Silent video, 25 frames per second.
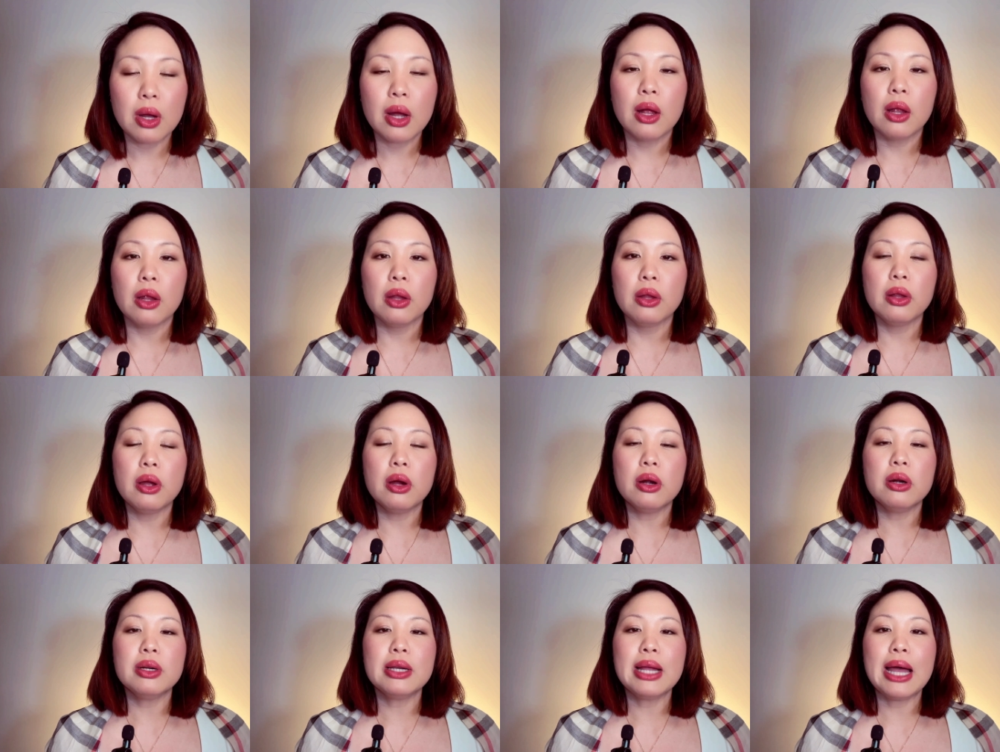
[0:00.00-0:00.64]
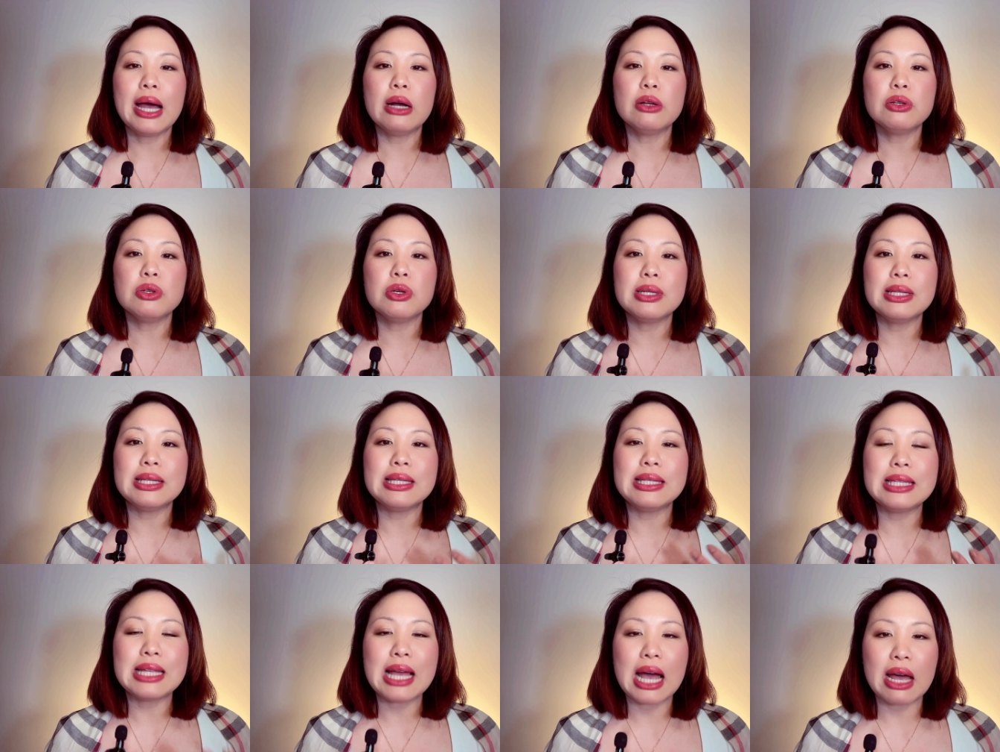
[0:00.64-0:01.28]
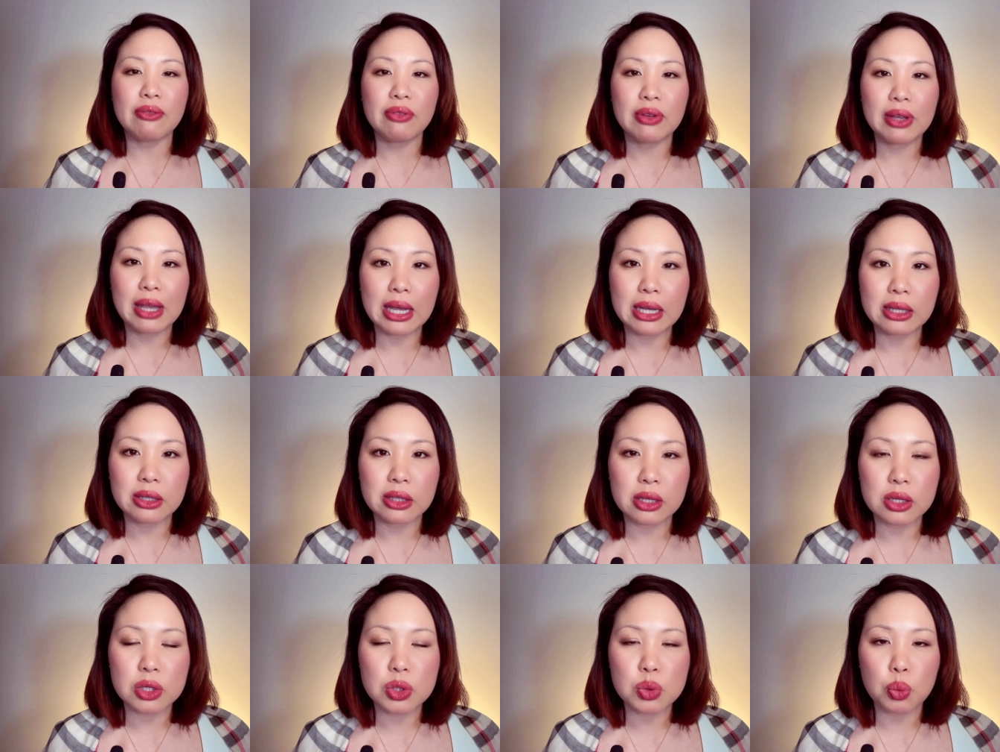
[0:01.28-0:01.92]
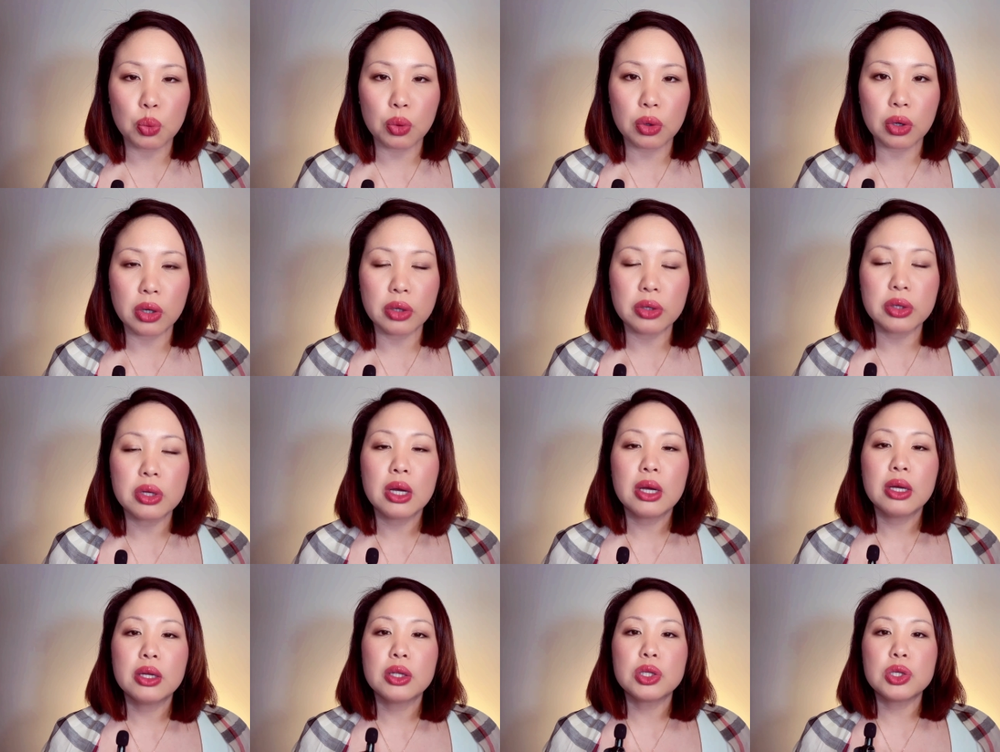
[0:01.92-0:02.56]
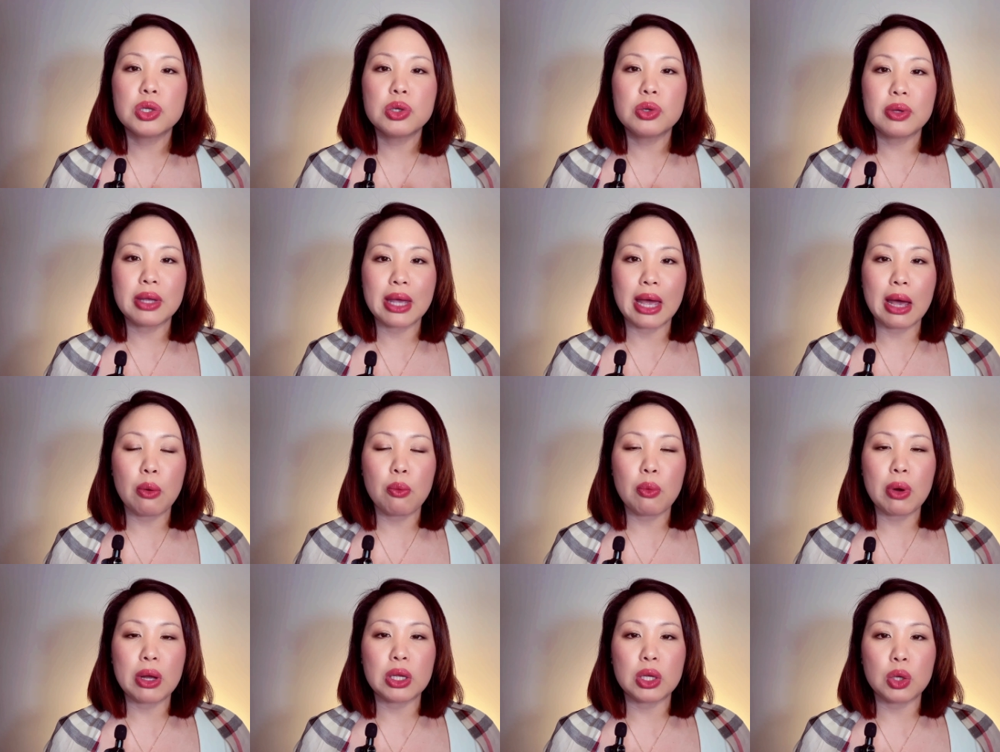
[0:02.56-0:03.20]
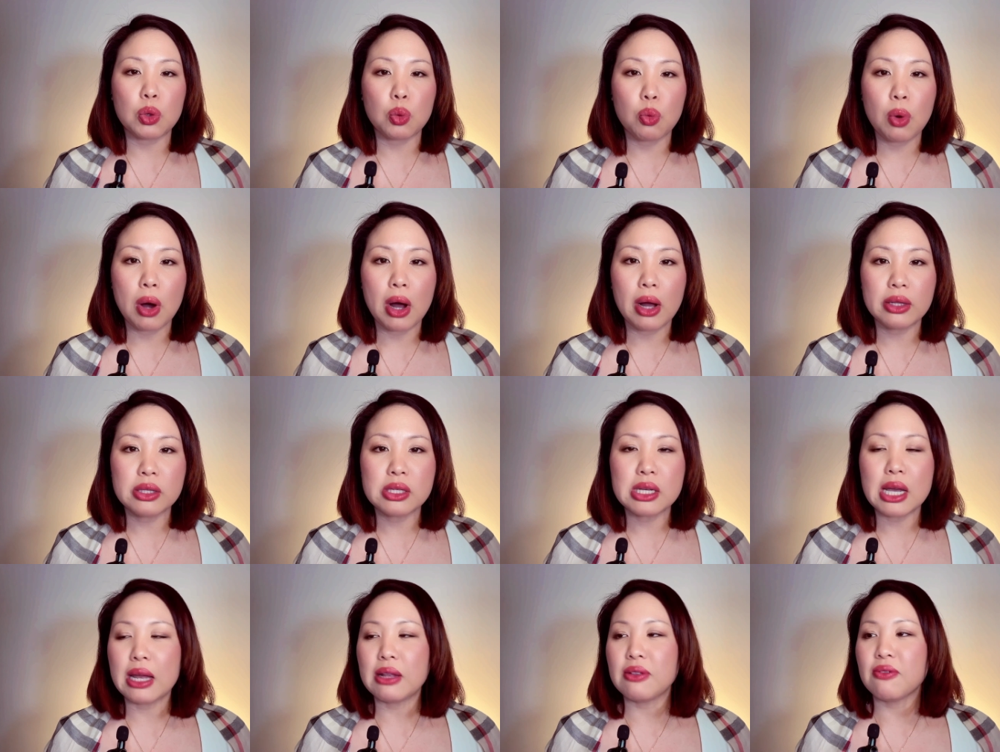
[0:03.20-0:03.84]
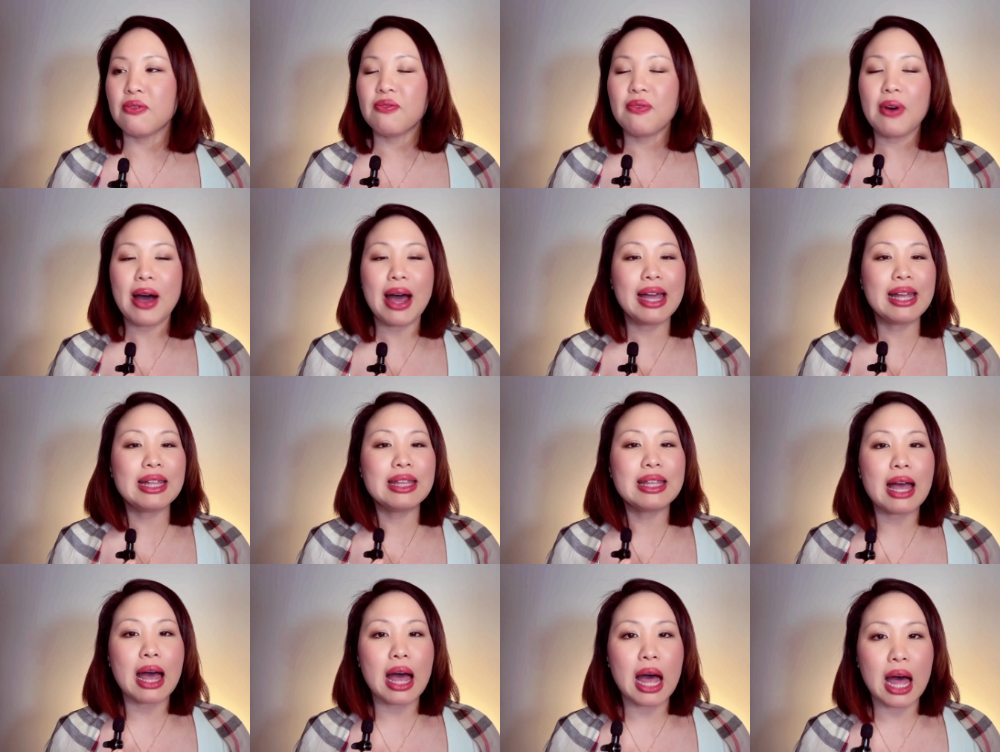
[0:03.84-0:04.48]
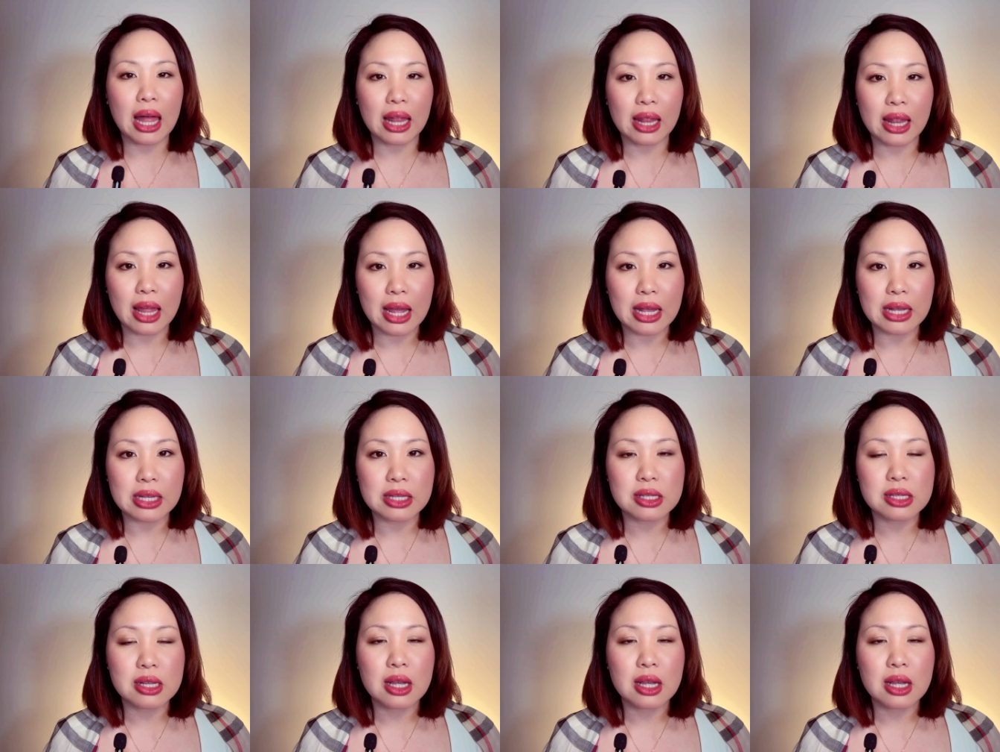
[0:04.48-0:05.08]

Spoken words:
Learn how to navigate this world to get what you want and find allies